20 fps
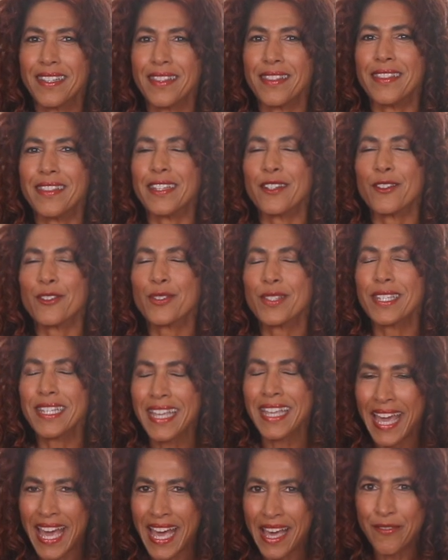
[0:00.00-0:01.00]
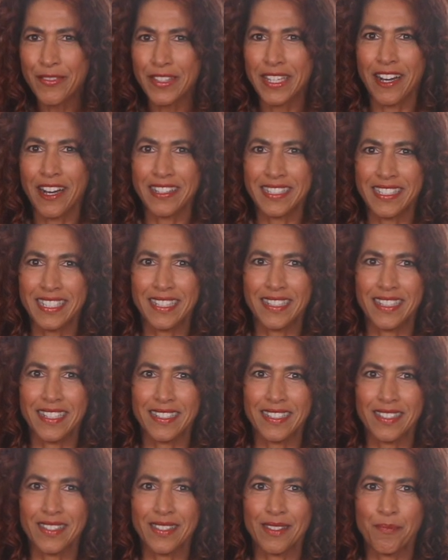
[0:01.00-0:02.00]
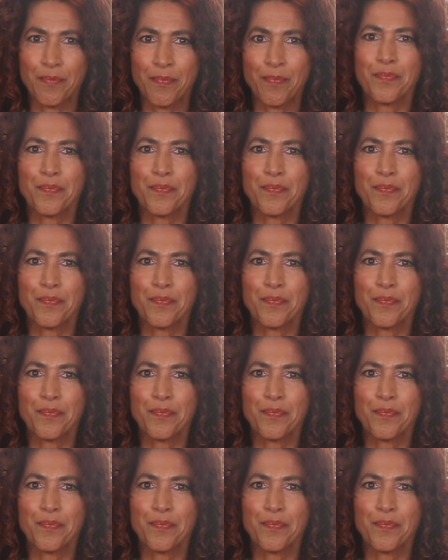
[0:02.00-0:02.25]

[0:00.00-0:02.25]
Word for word: there's a caveat to this.